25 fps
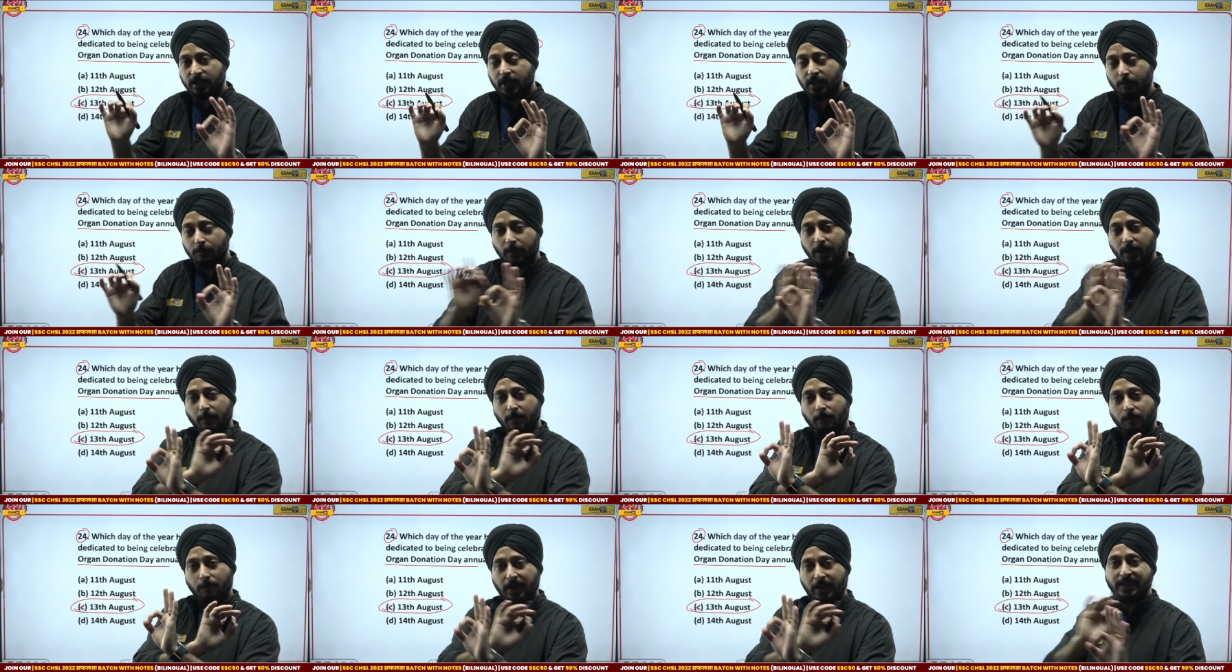them by
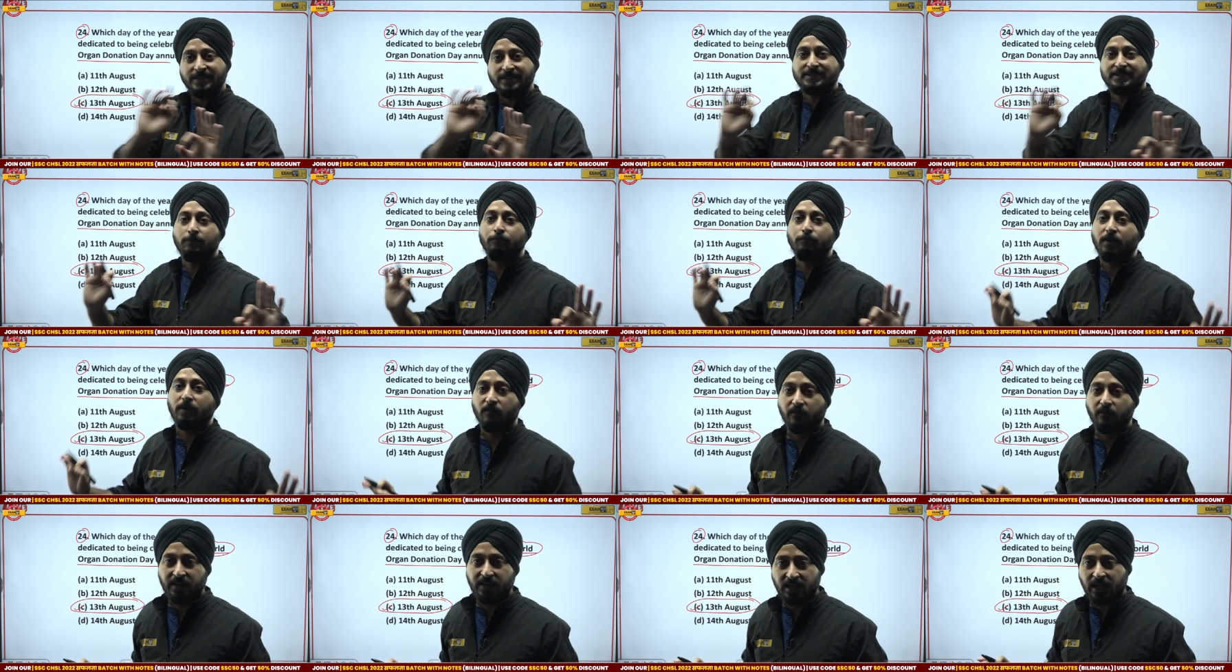plain simple
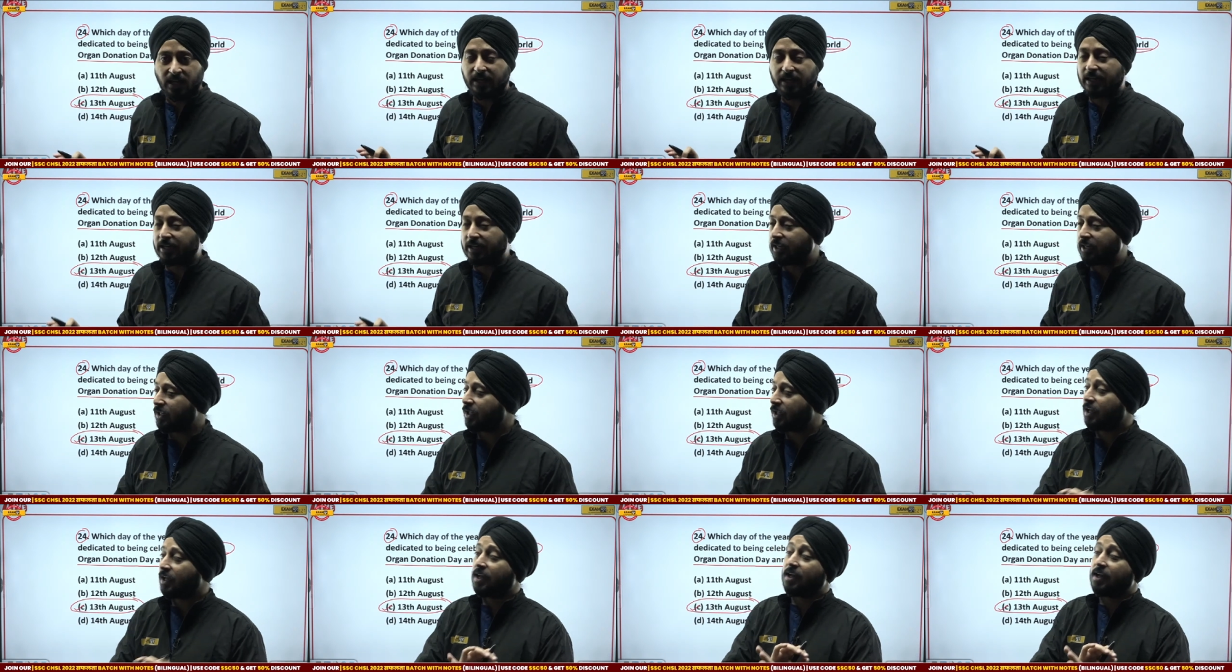vanilla technique,
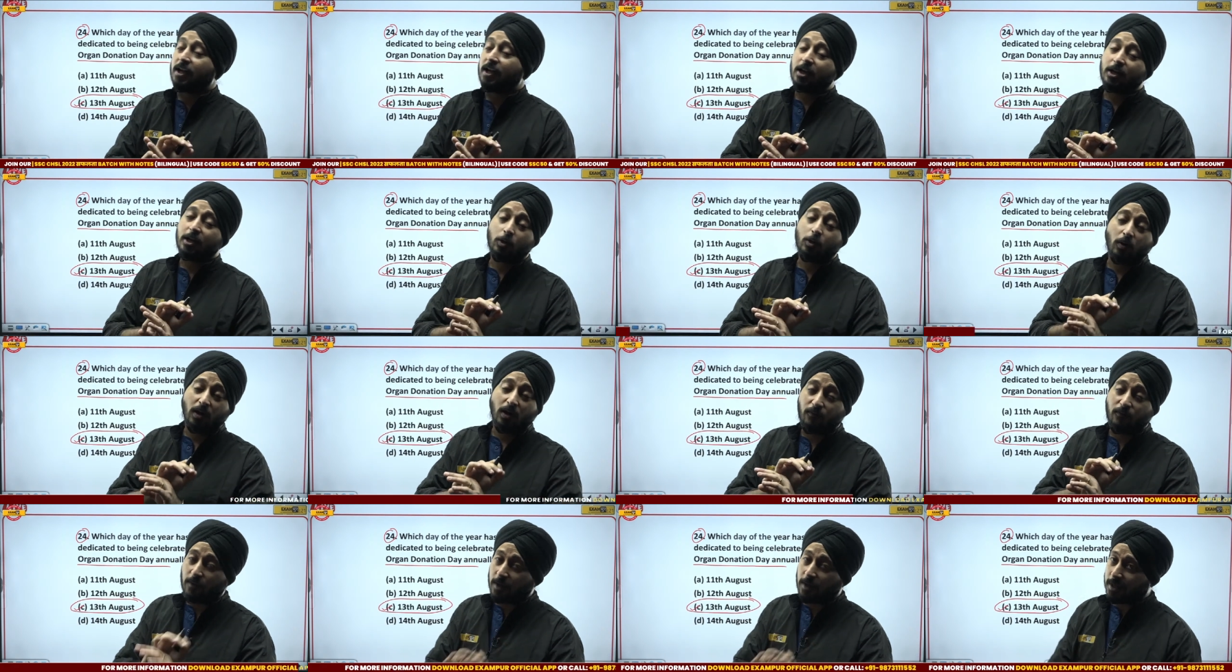you
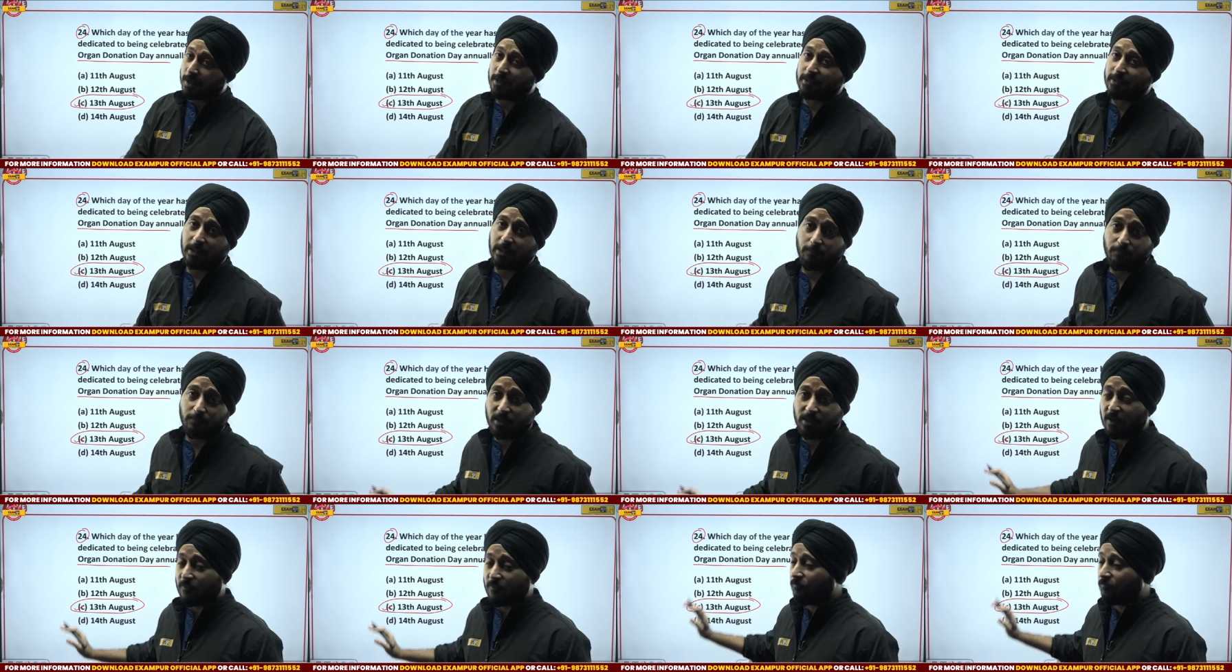will forget them.
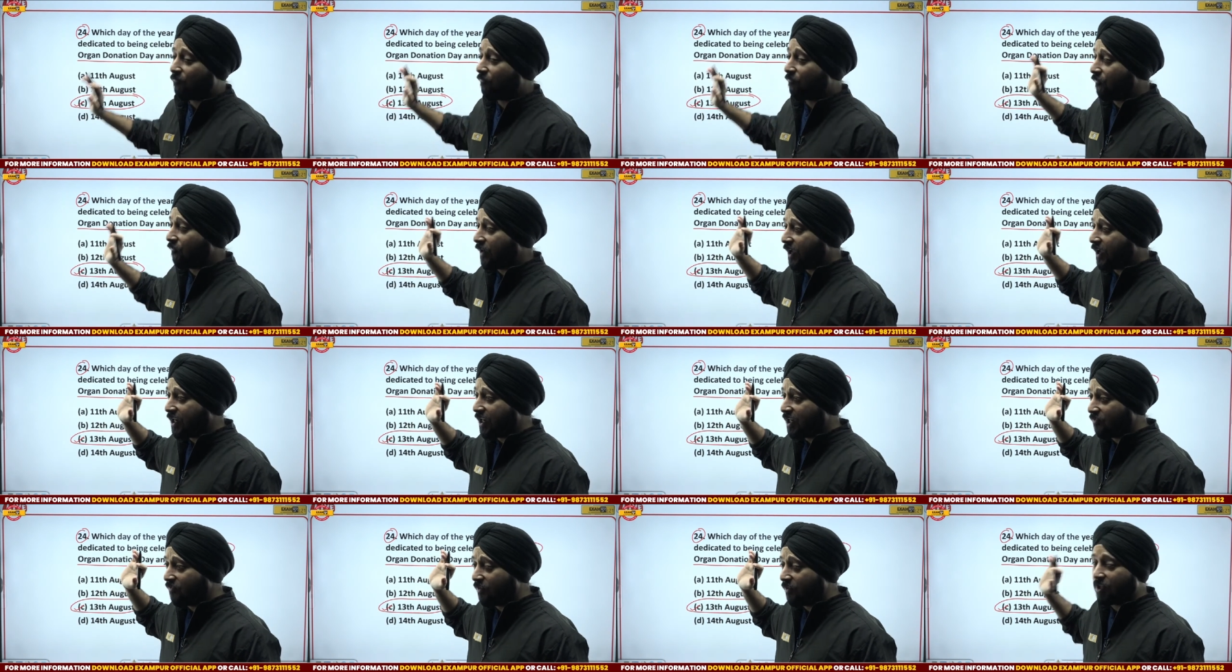They are
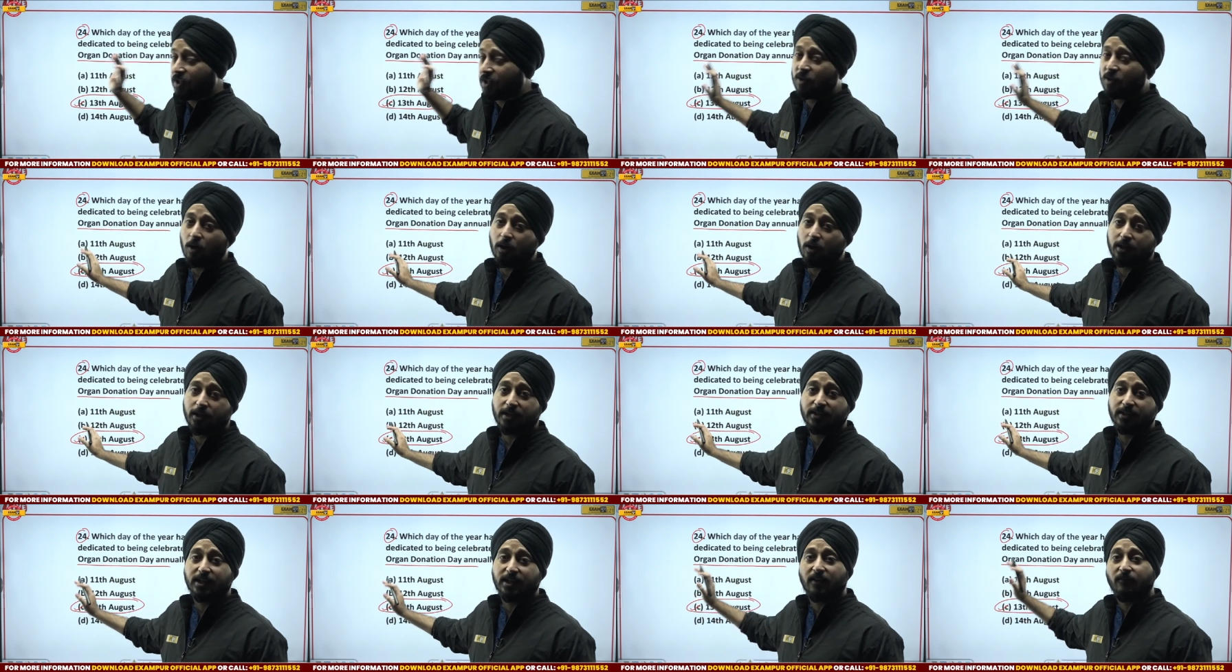very very
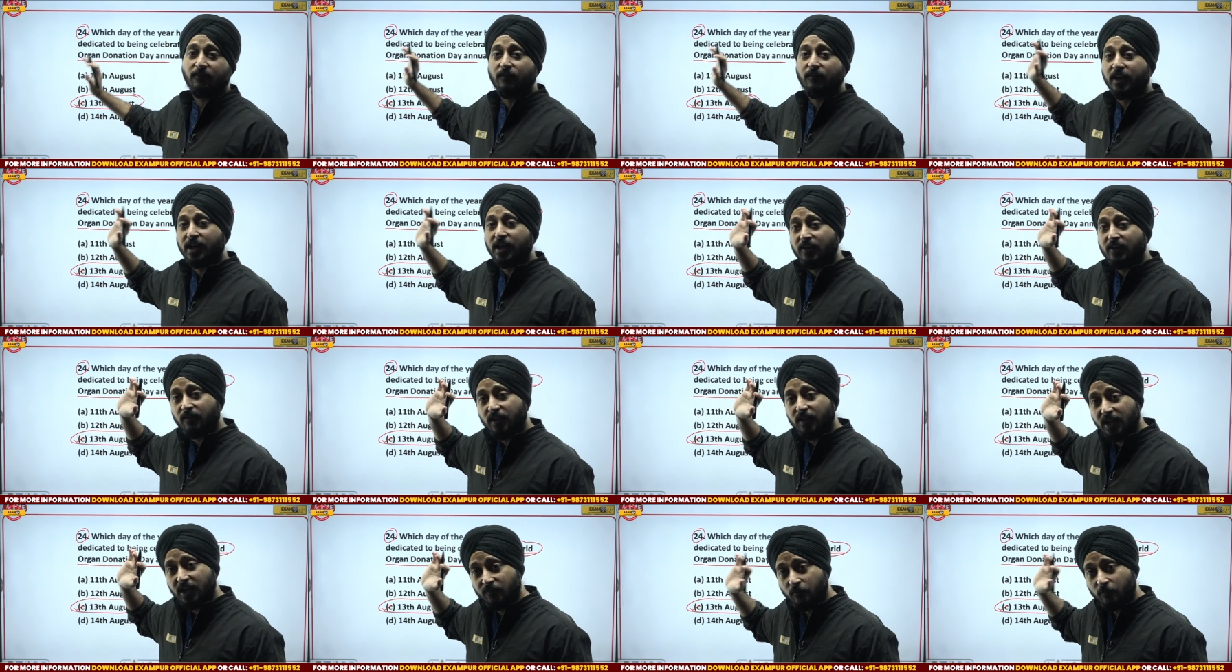naughty. They are very
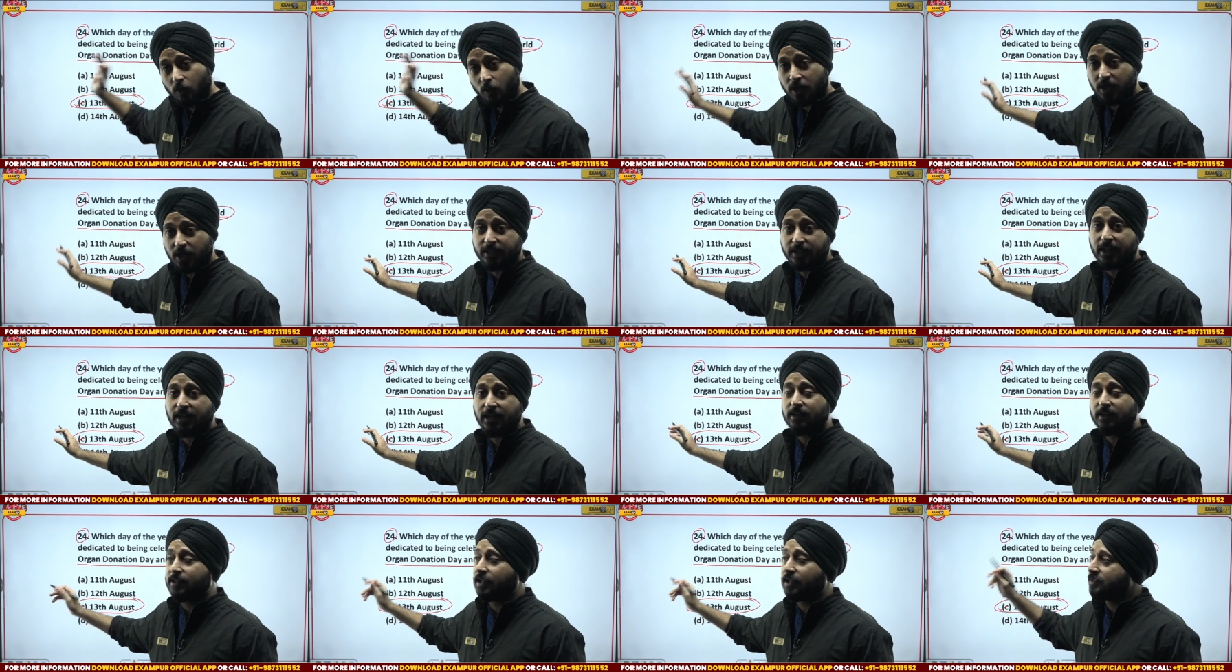very
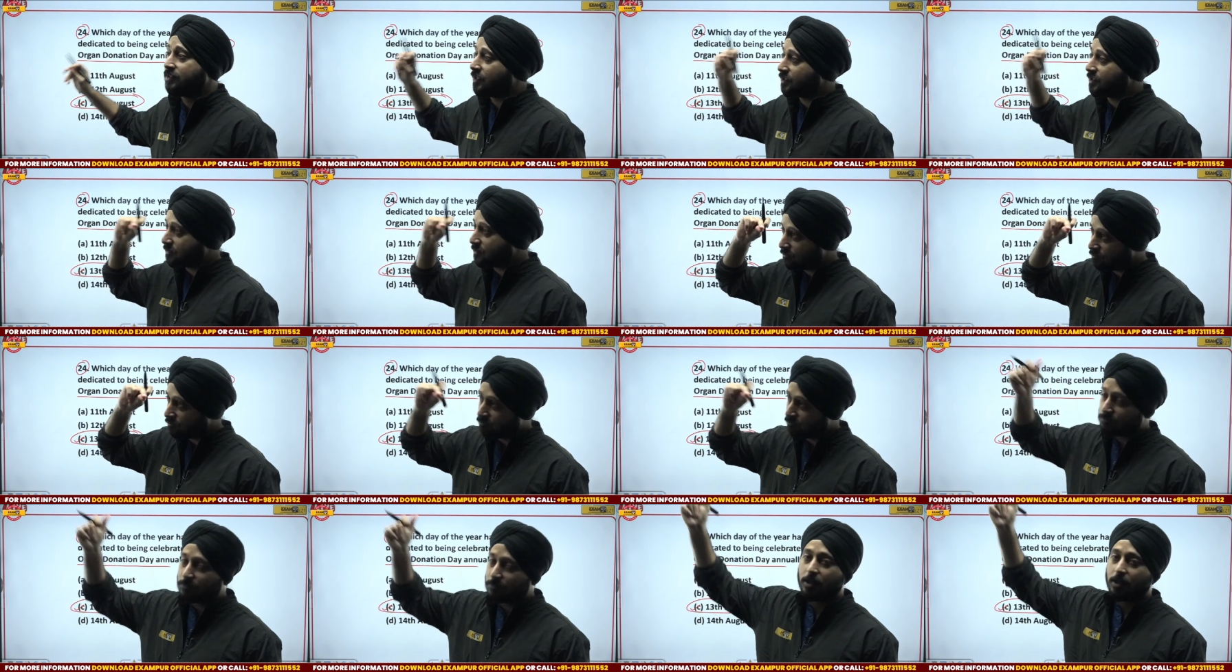volatile. They'll just
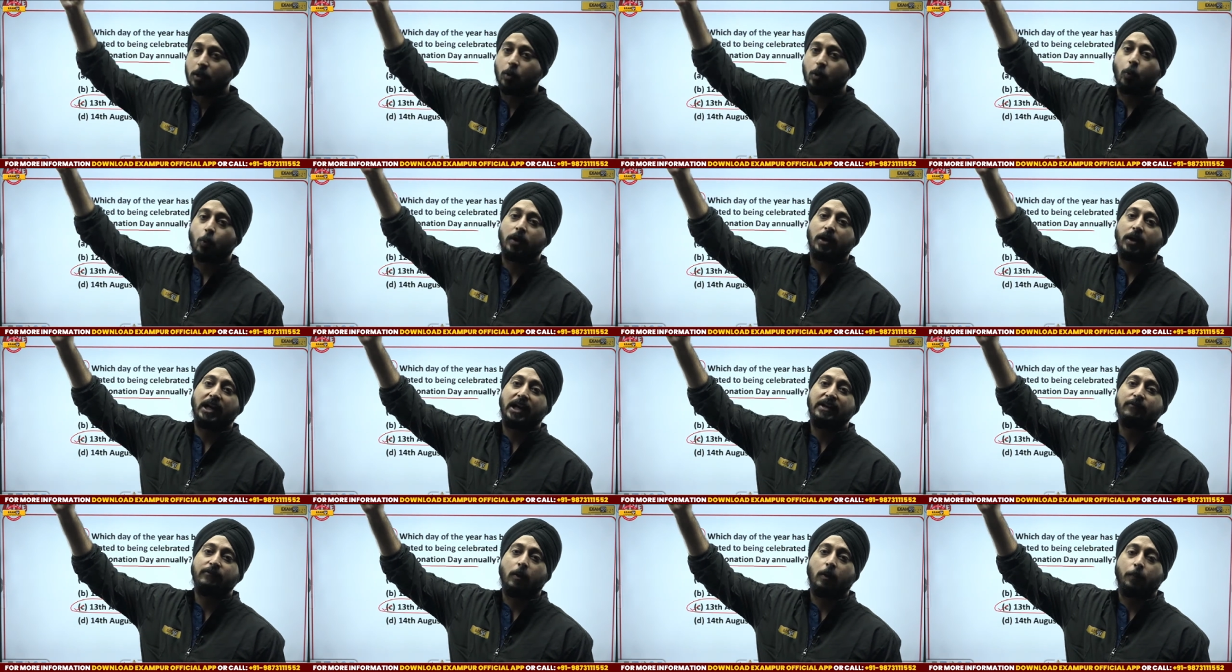
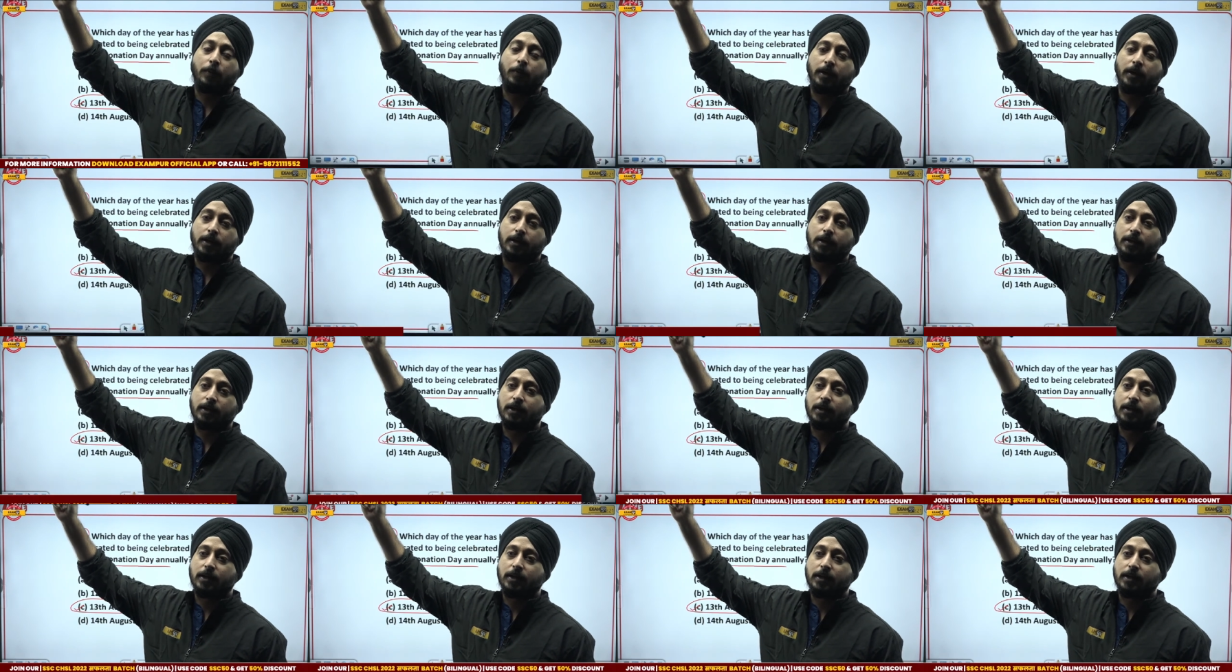quickly evaporate.